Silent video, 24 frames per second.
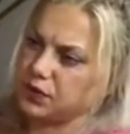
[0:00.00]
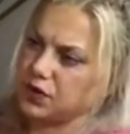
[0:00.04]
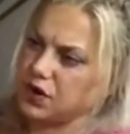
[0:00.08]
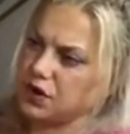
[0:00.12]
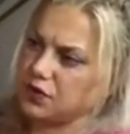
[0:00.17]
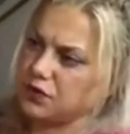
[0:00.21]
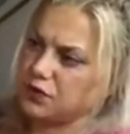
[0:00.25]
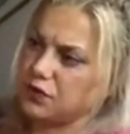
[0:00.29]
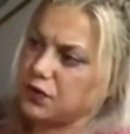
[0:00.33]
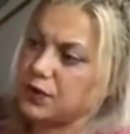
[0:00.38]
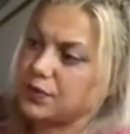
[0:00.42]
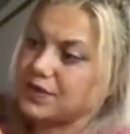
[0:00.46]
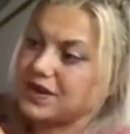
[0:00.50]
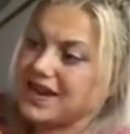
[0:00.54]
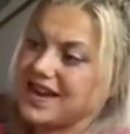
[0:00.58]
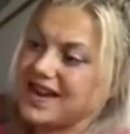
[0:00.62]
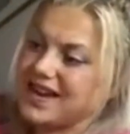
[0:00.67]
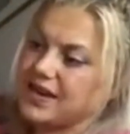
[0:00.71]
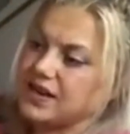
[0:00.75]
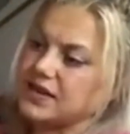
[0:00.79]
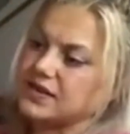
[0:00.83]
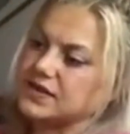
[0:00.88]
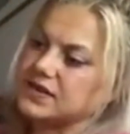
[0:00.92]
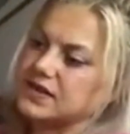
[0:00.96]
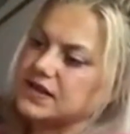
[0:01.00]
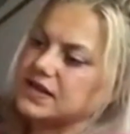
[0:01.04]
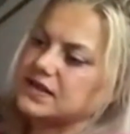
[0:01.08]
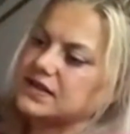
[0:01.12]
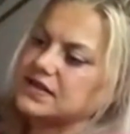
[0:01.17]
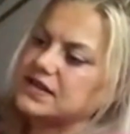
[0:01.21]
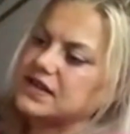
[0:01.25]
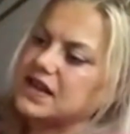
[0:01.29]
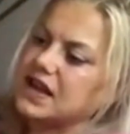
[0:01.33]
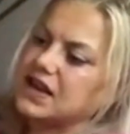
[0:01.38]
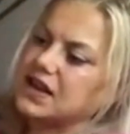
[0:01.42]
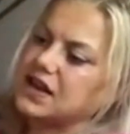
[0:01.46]
with a rib case,
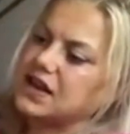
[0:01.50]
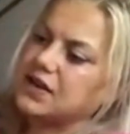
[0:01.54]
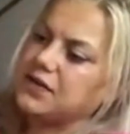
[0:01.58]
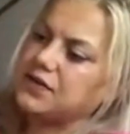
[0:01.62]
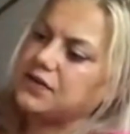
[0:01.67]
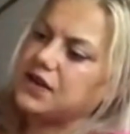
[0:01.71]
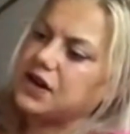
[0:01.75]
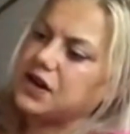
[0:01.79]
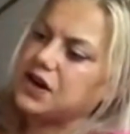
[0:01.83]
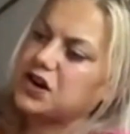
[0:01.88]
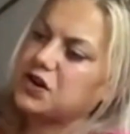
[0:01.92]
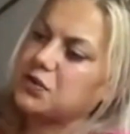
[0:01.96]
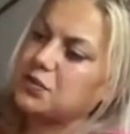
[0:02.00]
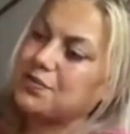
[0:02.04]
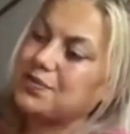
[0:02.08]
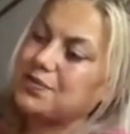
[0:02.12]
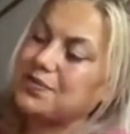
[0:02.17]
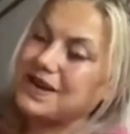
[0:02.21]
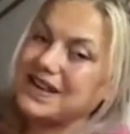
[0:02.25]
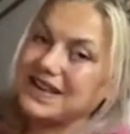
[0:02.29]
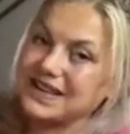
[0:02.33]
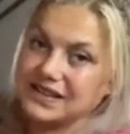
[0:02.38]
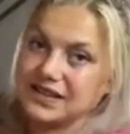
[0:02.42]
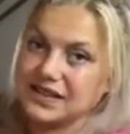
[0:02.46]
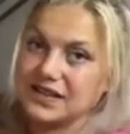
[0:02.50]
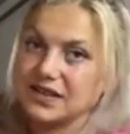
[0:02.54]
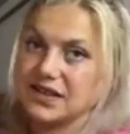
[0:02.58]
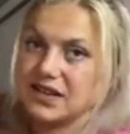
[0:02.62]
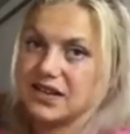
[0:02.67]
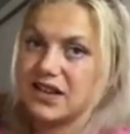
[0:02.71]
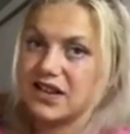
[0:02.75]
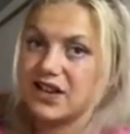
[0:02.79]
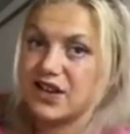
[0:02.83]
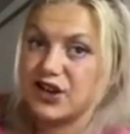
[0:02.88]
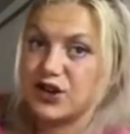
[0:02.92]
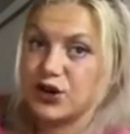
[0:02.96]
is that if they're bent,
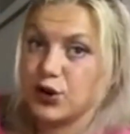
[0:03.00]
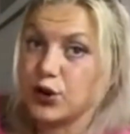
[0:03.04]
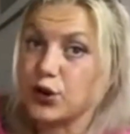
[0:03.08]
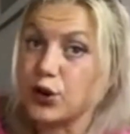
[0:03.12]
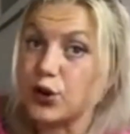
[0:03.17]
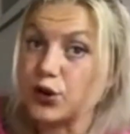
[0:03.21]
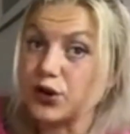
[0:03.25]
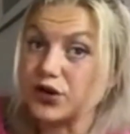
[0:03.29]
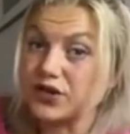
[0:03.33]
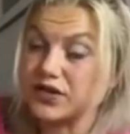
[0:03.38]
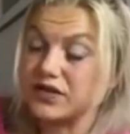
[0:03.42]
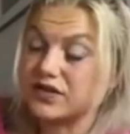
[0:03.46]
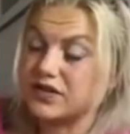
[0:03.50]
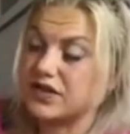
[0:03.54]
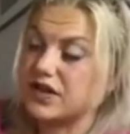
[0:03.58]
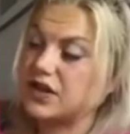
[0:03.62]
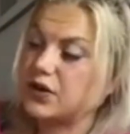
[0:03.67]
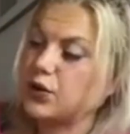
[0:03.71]
it hurts.